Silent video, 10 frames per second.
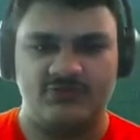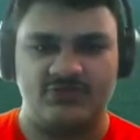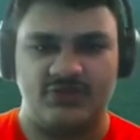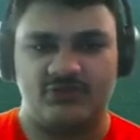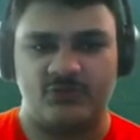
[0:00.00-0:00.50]

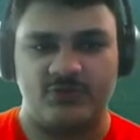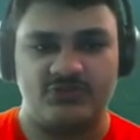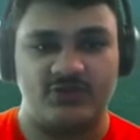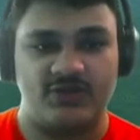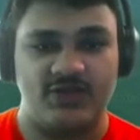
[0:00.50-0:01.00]
Seek the
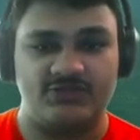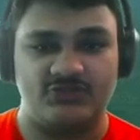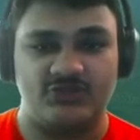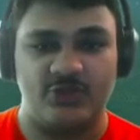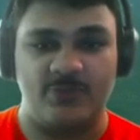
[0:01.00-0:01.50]
crystal
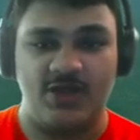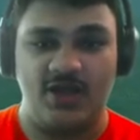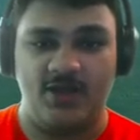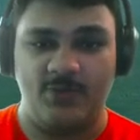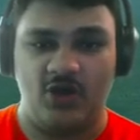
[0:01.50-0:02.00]
connected to the
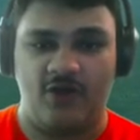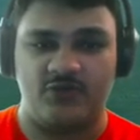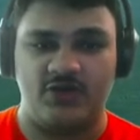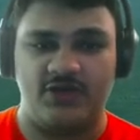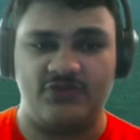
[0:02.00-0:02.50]
beam and
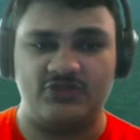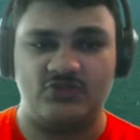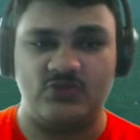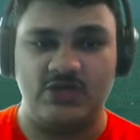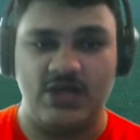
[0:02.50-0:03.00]
offer it at the
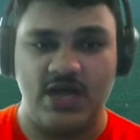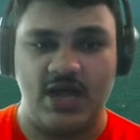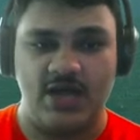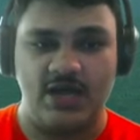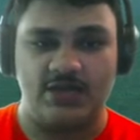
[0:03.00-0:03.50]

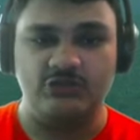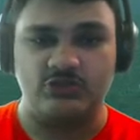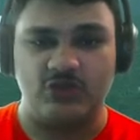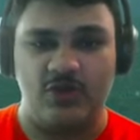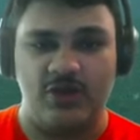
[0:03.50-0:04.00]
shrine.
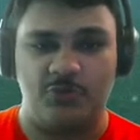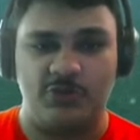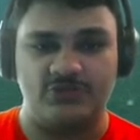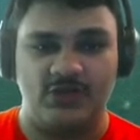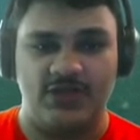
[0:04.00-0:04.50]
Do so and I will
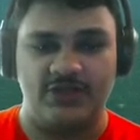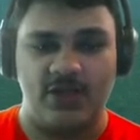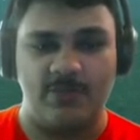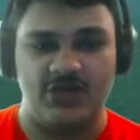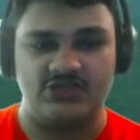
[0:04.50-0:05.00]
grant you a light
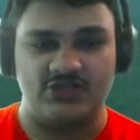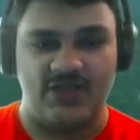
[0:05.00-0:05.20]
that banishes